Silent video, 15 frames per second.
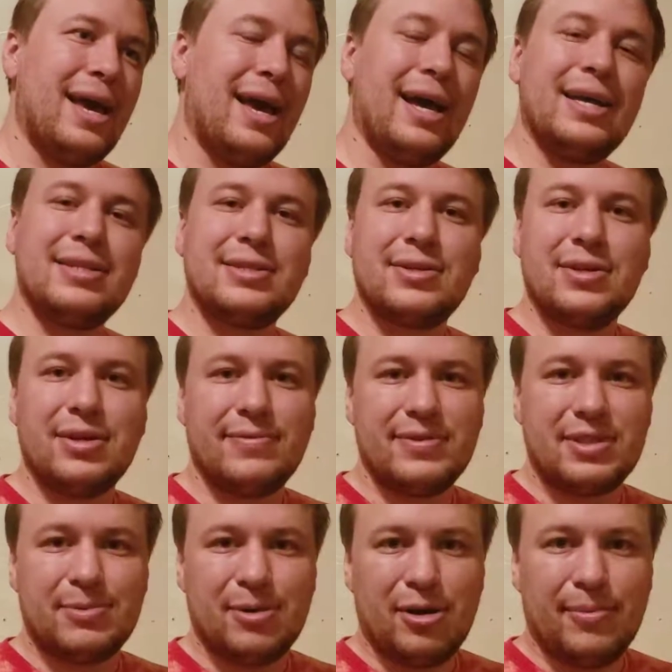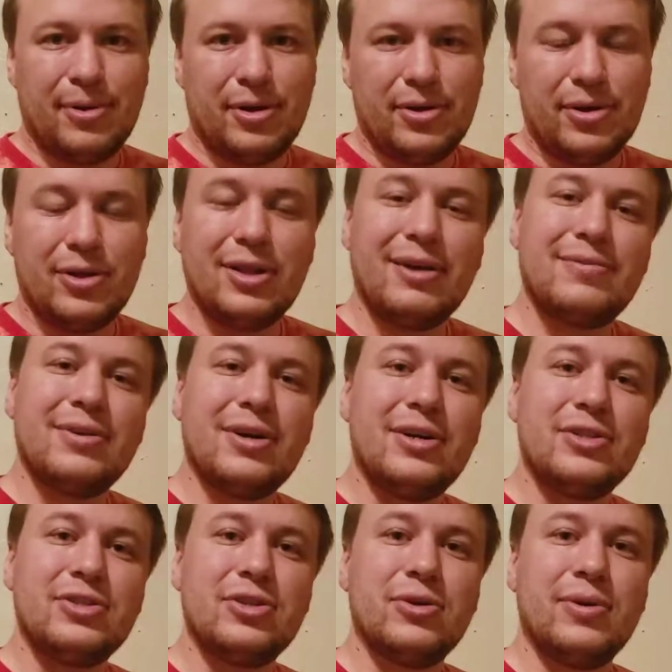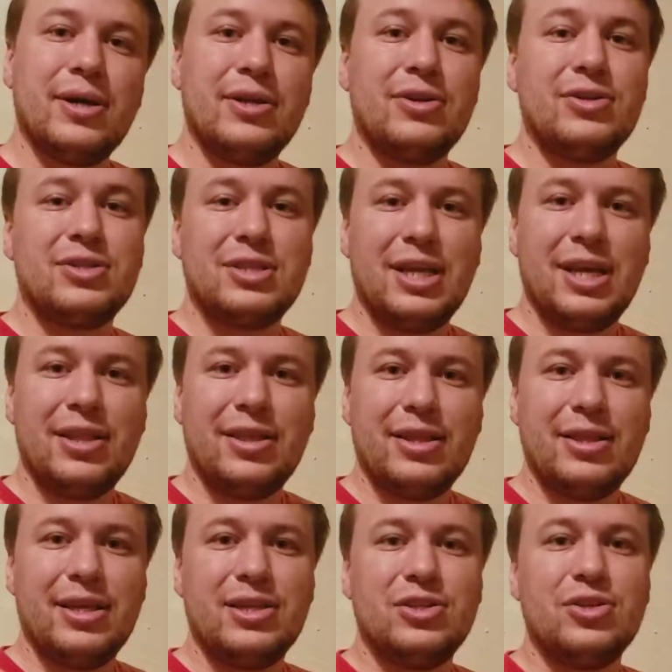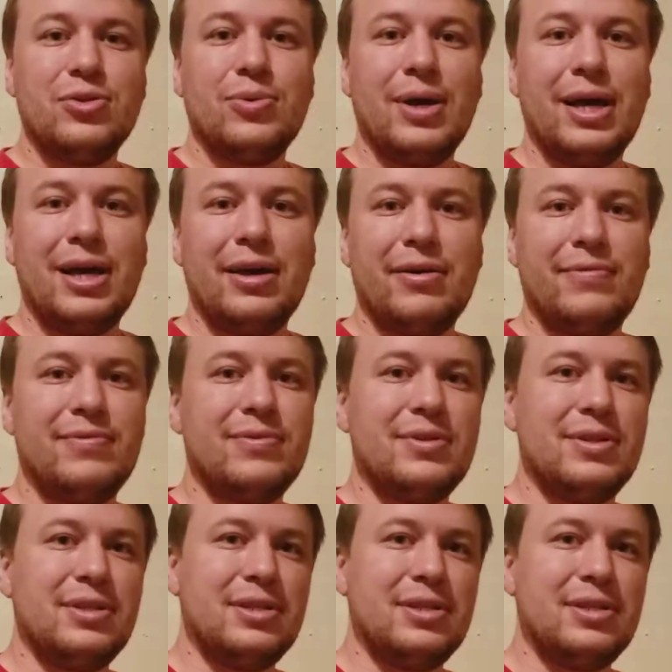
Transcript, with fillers: as good of a spell ball. You'll have to also understand that they do have